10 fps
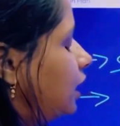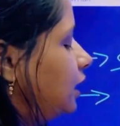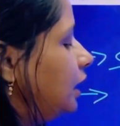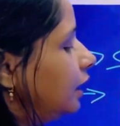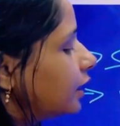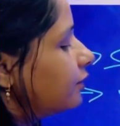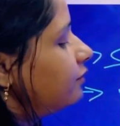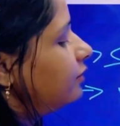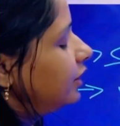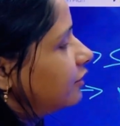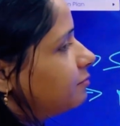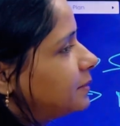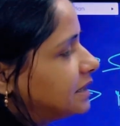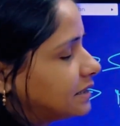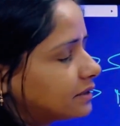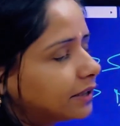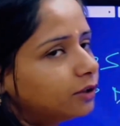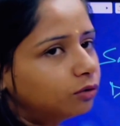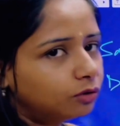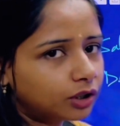earlier VF pages
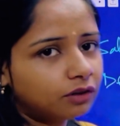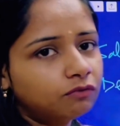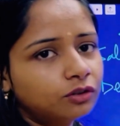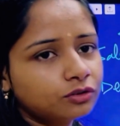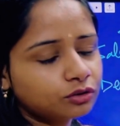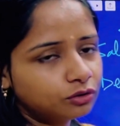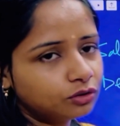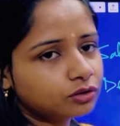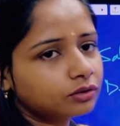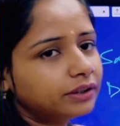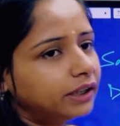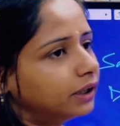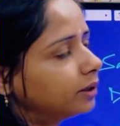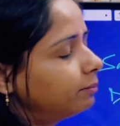and Aura was also there,